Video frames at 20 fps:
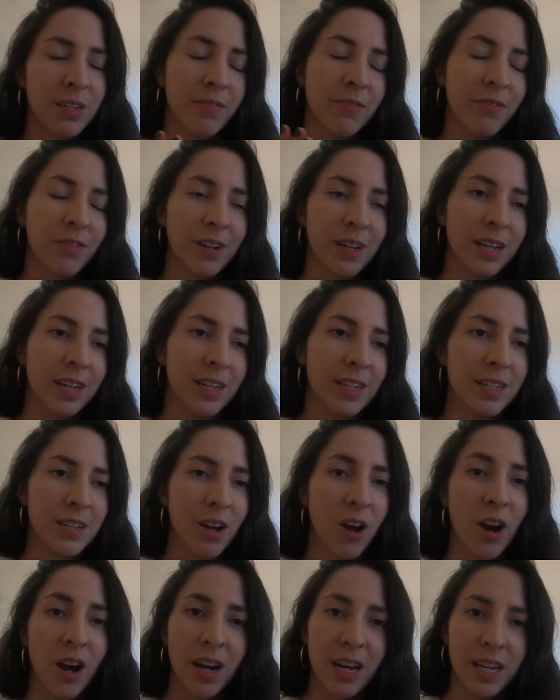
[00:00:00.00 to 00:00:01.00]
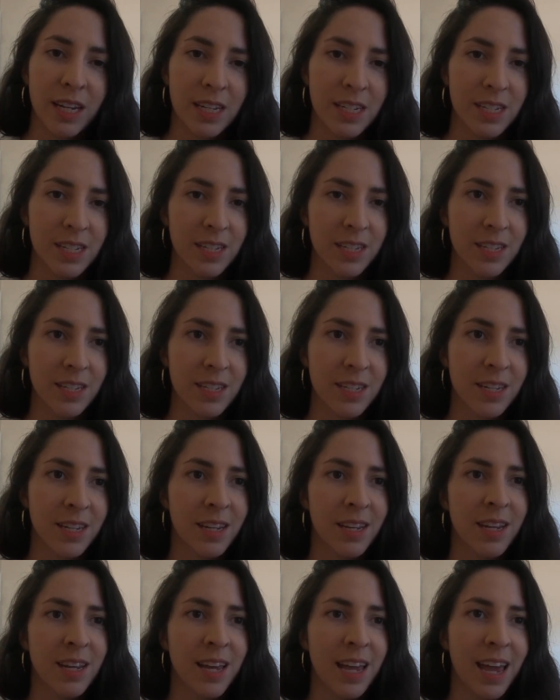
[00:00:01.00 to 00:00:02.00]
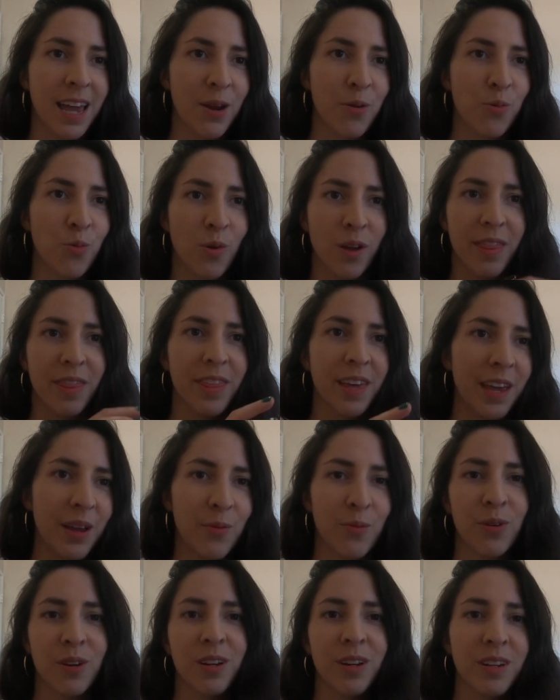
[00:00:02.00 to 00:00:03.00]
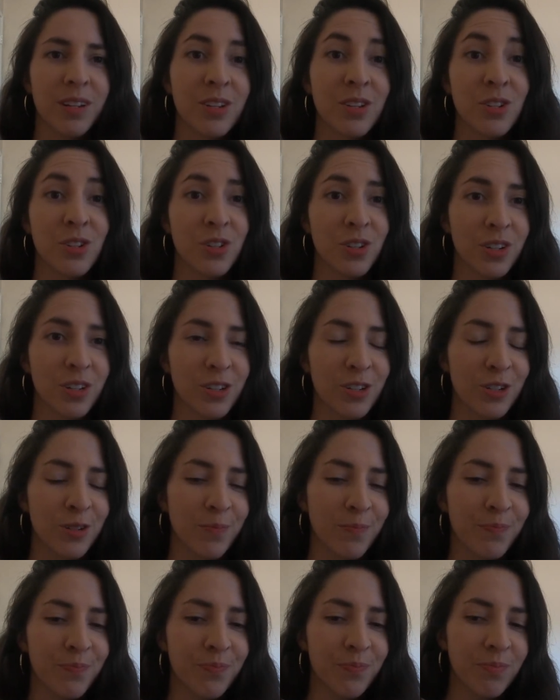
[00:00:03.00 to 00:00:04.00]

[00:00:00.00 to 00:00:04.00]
different audiences and what they would search.